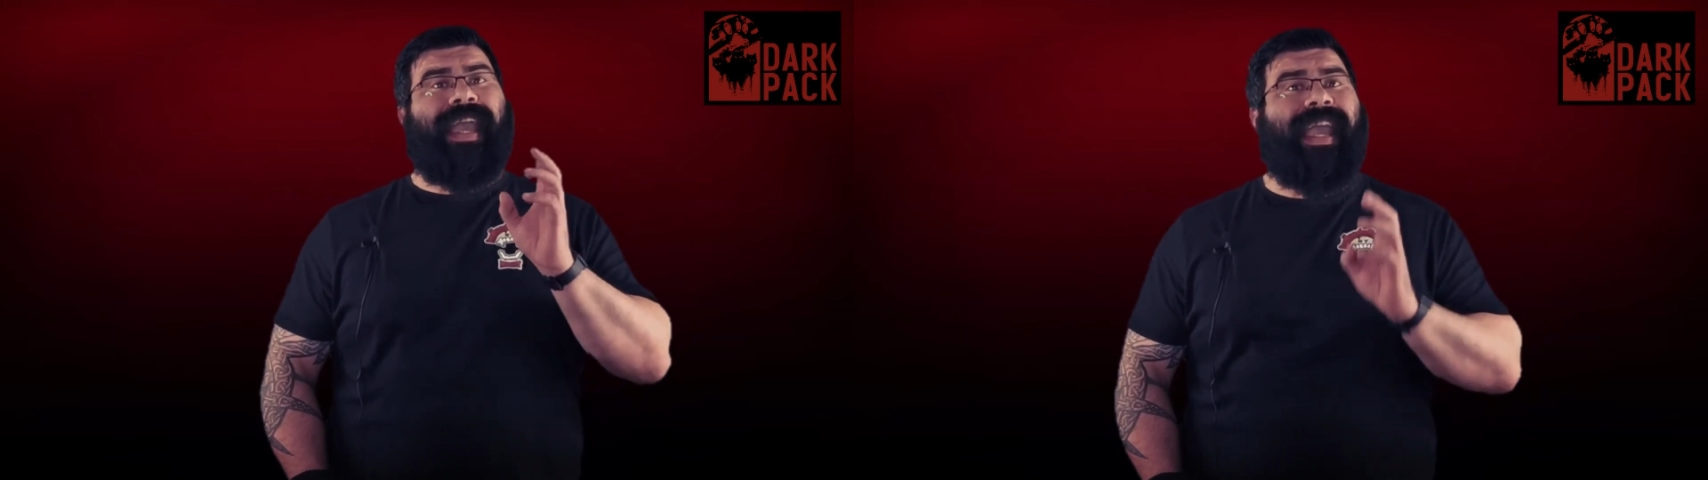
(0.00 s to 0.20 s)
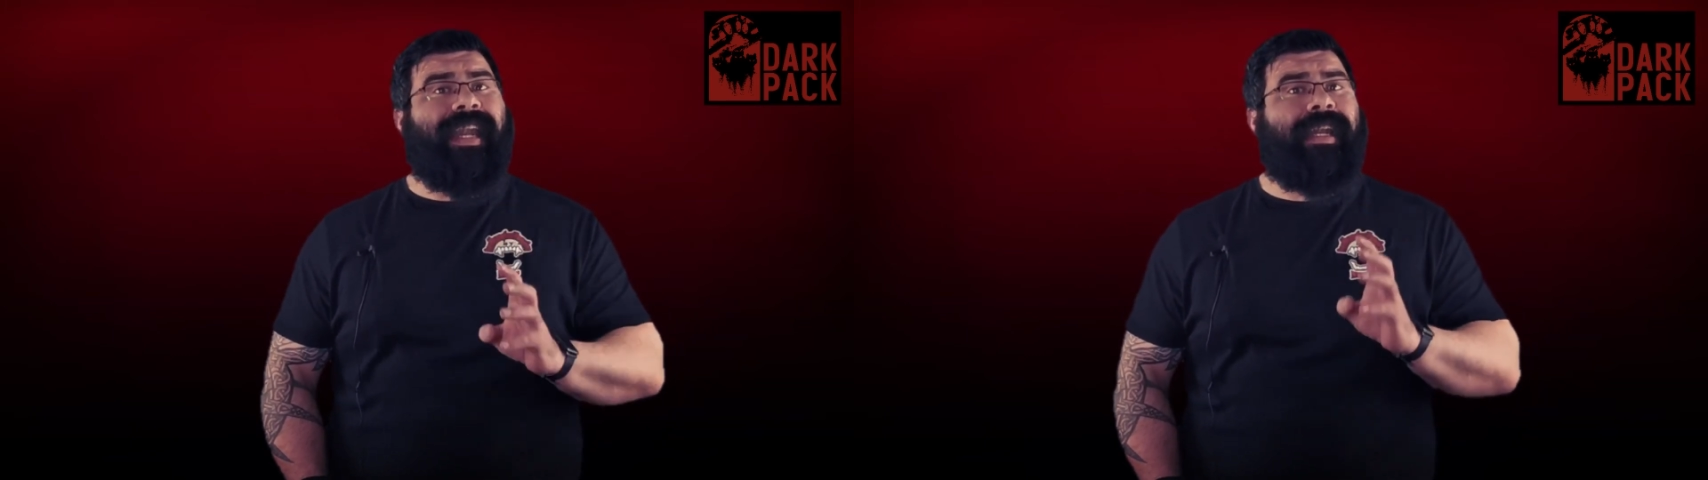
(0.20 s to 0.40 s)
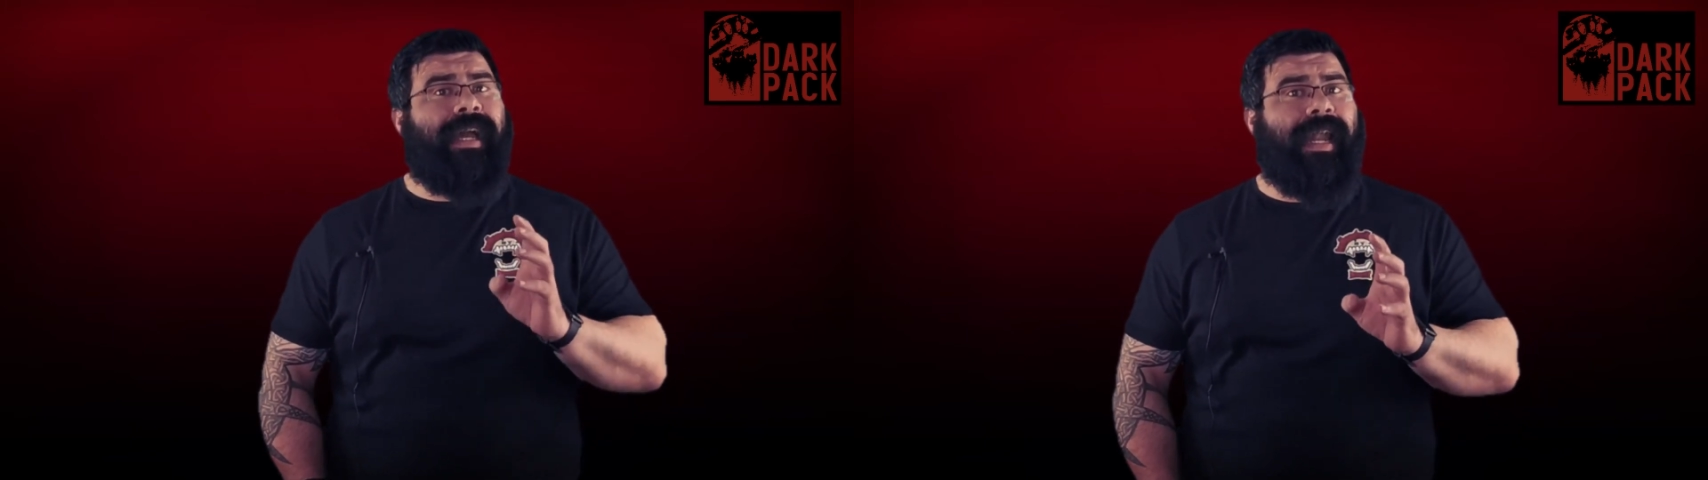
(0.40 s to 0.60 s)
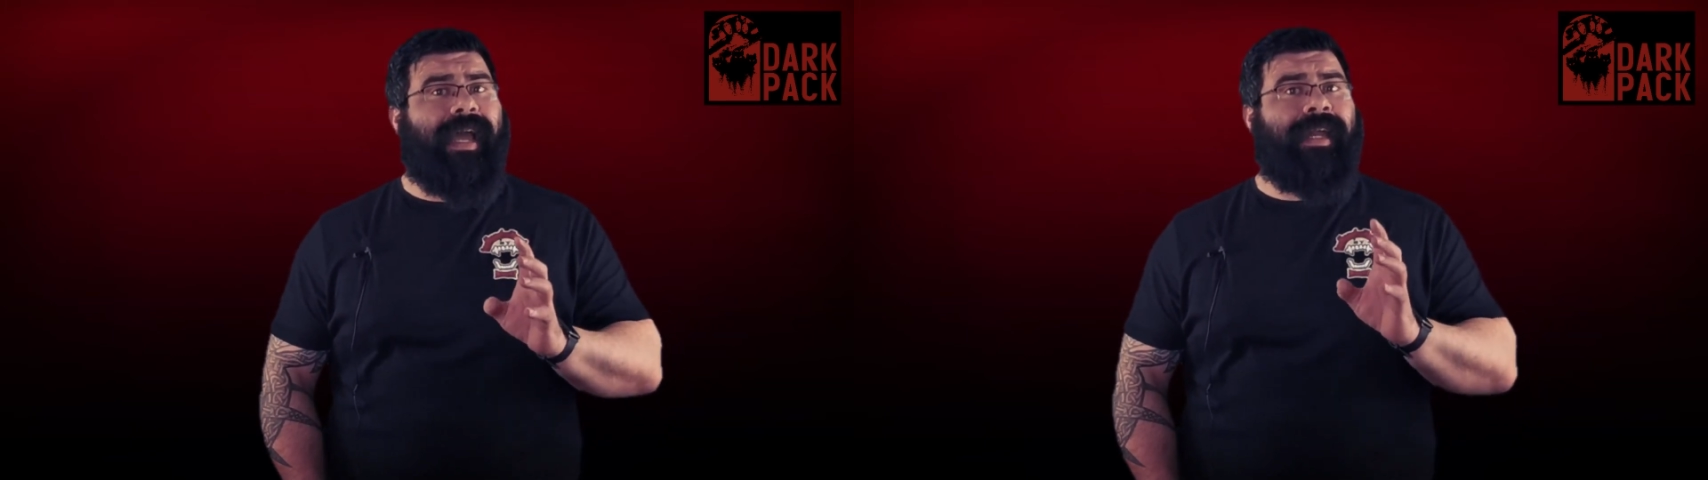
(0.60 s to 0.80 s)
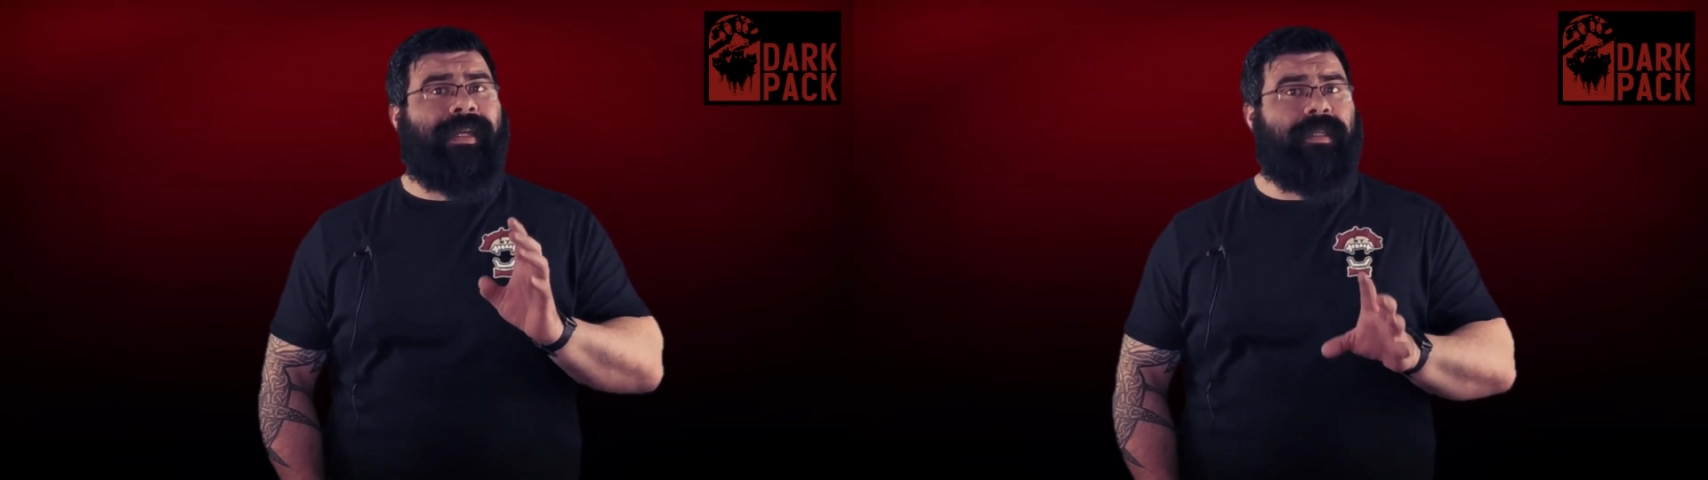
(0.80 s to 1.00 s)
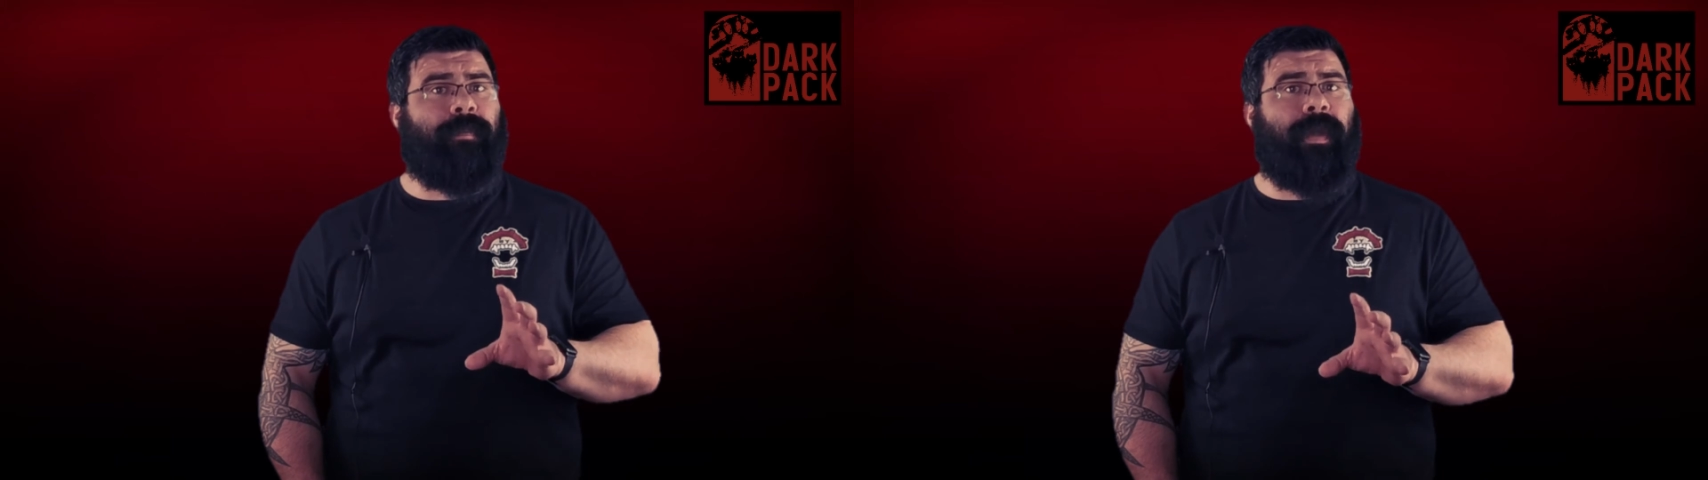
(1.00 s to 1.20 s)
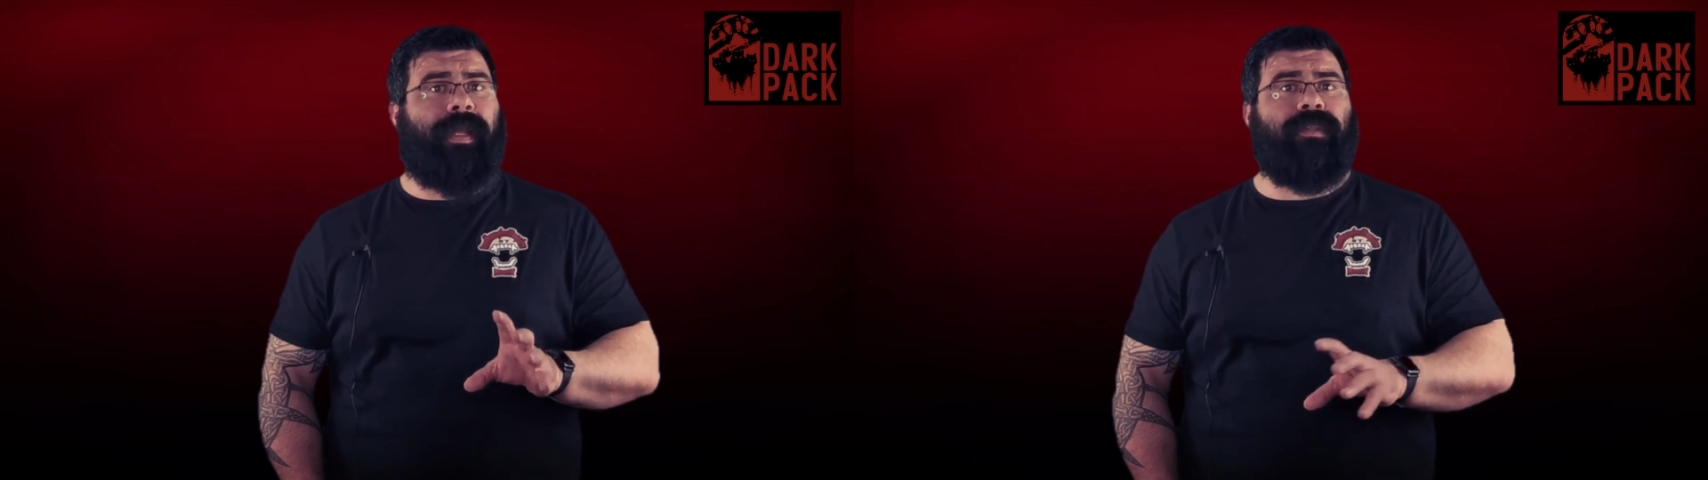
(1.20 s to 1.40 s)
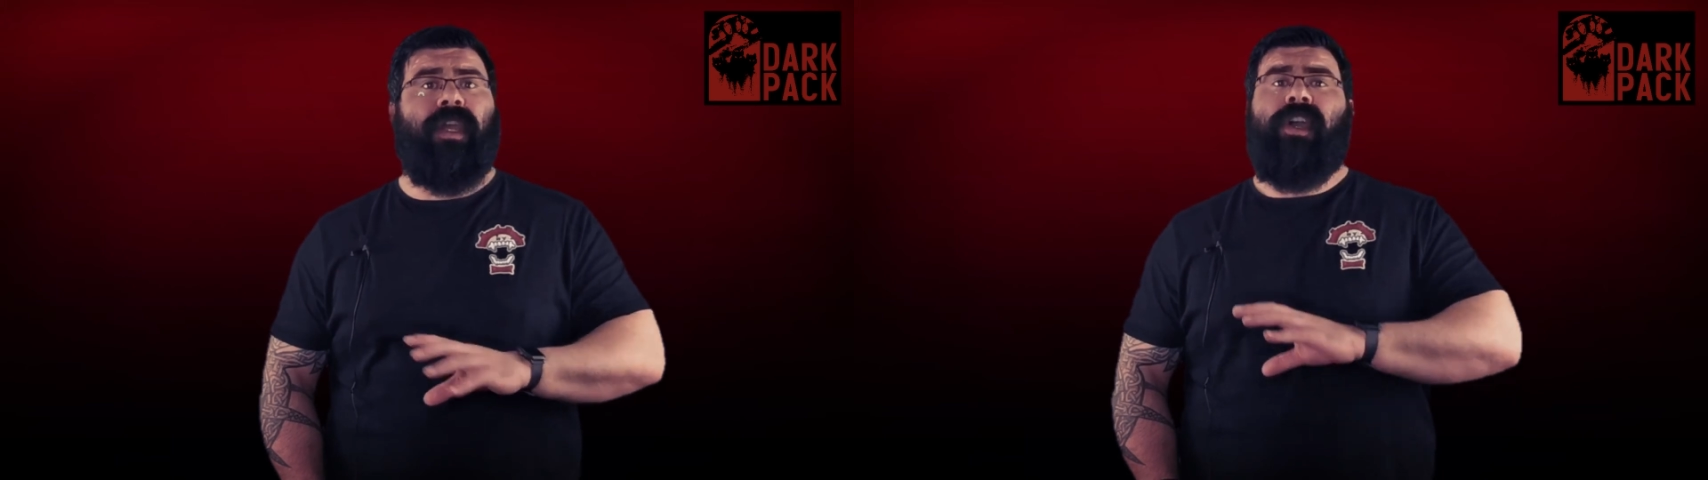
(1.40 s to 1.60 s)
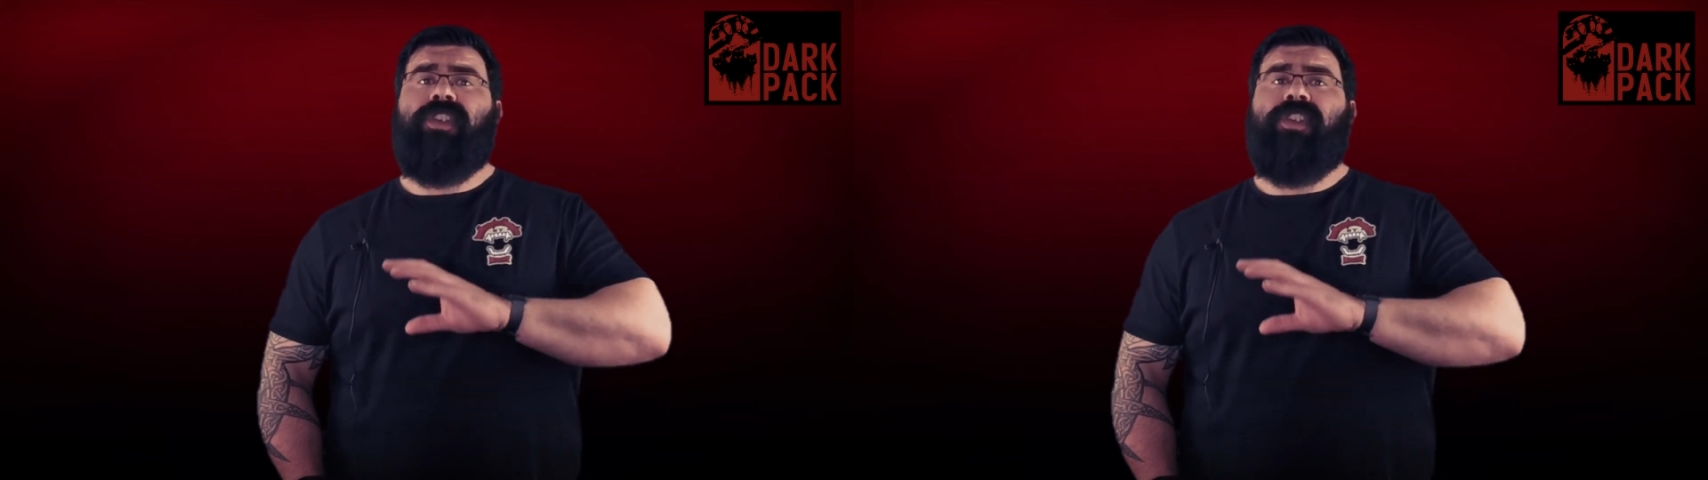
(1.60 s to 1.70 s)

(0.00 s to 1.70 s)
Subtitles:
in-clan disciplines